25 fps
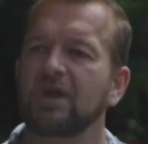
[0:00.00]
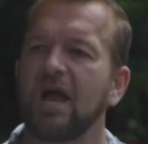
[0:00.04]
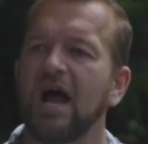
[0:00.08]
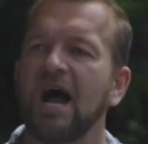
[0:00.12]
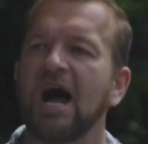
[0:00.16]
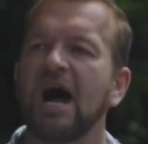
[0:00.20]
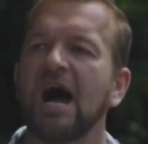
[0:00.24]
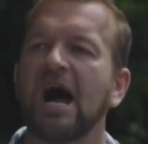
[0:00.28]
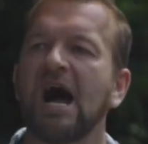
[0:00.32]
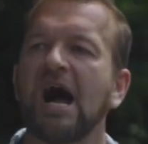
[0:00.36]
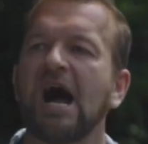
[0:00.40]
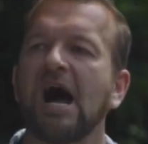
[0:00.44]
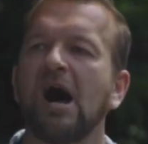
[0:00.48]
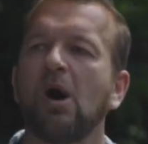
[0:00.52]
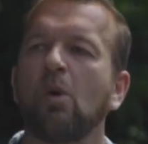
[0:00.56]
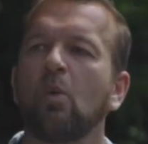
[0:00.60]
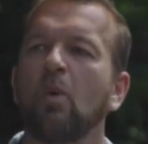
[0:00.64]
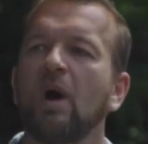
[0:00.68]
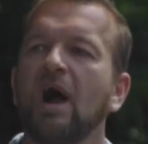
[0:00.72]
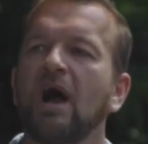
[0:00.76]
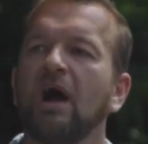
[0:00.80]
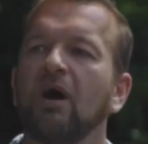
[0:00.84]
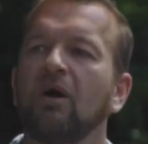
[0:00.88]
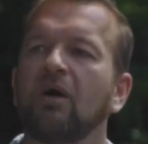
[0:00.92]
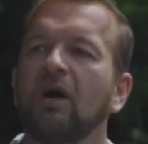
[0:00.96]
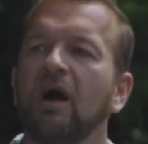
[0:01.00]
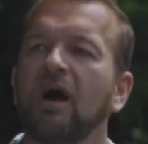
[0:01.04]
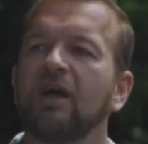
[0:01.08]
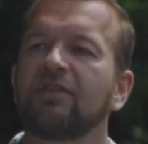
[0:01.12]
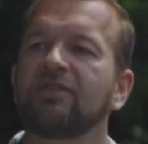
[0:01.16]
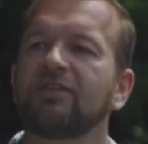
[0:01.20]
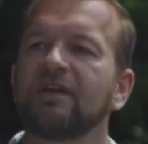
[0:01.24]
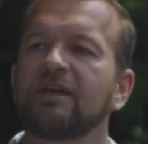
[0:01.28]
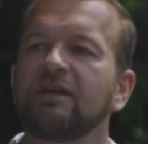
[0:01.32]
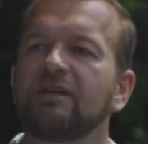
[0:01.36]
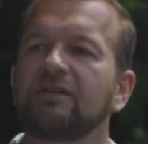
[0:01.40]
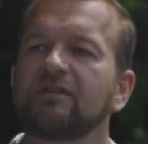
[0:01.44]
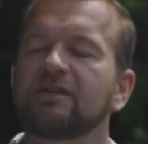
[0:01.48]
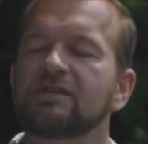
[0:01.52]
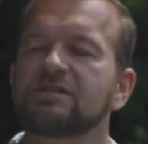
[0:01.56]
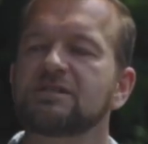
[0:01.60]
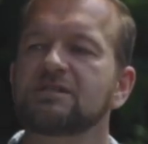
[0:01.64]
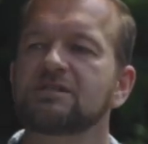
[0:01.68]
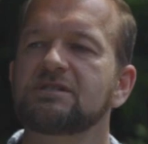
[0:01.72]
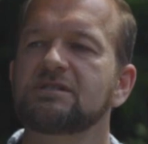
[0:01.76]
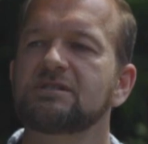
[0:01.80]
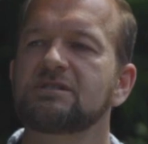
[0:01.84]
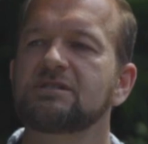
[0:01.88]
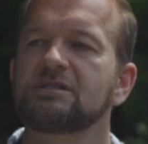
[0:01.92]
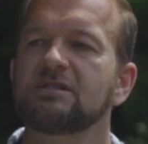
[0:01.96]
Well, I think
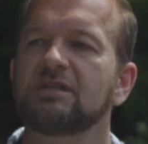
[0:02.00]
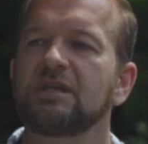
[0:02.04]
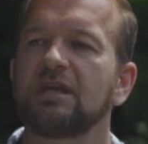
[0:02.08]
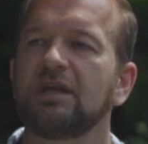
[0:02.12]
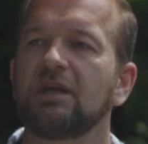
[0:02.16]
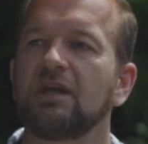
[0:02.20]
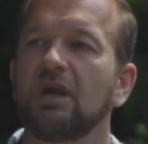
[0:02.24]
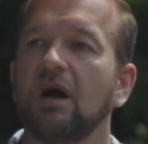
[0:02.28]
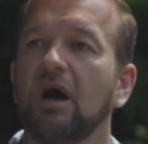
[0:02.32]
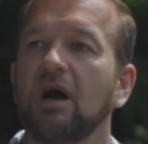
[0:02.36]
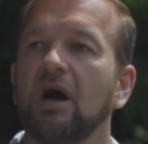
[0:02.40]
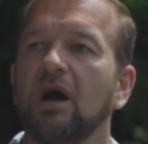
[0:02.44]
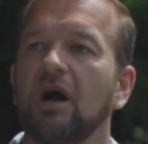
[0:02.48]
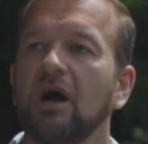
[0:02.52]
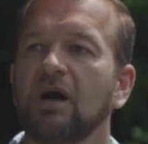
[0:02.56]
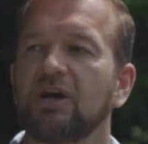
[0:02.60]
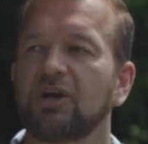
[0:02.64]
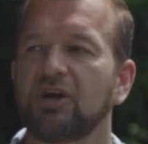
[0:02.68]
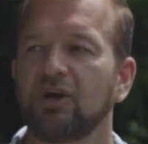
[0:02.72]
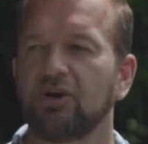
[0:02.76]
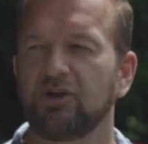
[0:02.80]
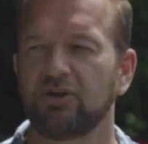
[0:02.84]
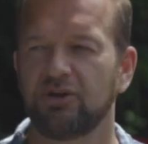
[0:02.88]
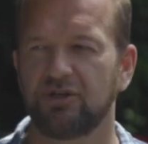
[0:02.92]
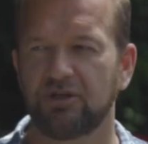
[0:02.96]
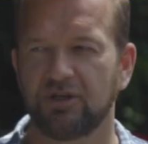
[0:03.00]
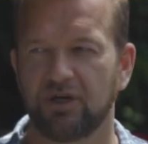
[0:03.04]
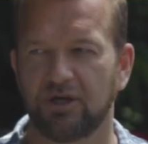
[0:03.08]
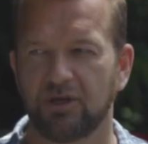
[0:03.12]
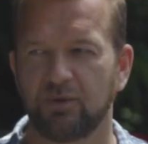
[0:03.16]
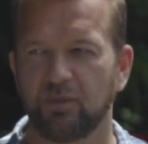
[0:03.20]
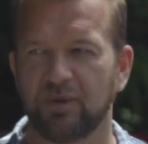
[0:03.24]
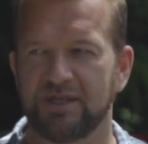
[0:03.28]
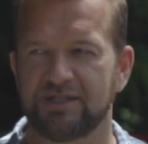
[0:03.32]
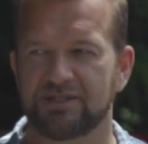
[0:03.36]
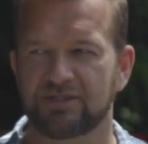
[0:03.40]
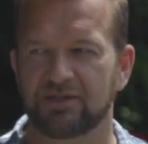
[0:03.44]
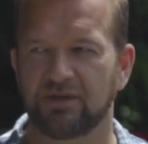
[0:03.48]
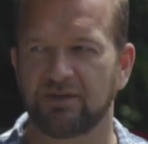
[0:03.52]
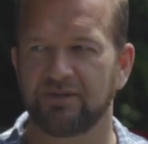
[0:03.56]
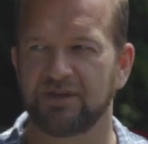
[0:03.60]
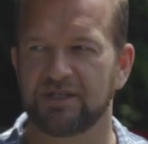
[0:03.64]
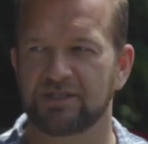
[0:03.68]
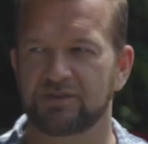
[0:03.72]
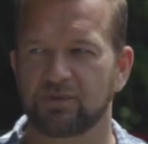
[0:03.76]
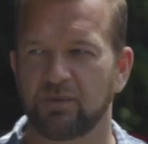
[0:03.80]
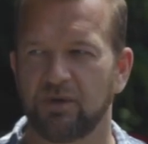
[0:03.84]
the Hyundai wins on this